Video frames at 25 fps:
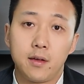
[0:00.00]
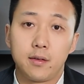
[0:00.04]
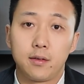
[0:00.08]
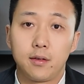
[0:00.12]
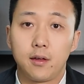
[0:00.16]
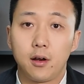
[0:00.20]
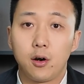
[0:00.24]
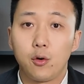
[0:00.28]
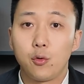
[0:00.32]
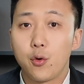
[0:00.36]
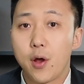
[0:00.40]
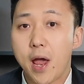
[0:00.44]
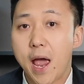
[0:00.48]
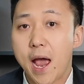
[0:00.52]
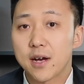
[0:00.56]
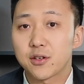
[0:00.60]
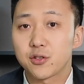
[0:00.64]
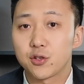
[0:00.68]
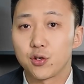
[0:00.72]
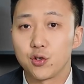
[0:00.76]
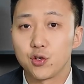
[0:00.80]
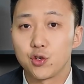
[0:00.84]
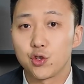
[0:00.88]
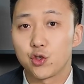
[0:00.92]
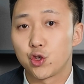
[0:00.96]
their
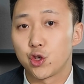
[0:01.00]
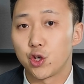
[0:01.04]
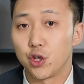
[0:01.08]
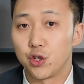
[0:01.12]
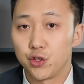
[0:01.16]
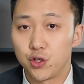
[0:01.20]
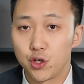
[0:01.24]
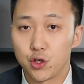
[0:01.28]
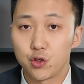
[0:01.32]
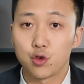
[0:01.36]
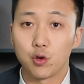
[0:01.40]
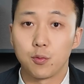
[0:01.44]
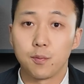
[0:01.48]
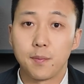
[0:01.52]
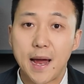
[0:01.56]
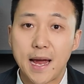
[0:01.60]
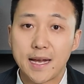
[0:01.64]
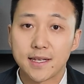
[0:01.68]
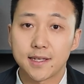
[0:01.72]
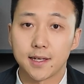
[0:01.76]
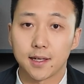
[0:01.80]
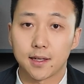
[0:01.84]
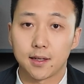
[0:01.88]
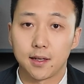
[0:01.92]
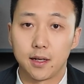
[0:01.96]
reactions changed
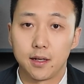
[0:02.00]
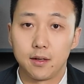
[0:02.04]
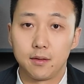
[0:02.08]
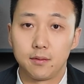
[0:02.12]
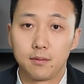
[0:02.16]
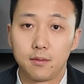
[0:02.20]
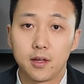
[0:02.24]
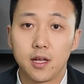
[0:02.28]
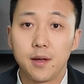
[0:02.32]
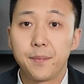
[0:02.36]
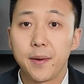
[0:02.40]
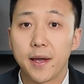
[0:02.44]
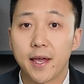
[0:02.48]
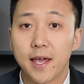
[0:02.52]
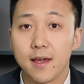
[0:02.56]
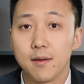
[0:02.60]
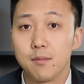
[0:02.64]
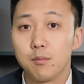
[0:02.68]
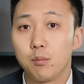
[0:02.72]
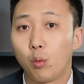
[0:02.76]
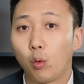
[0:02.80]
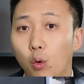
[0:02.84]
dramatically. They became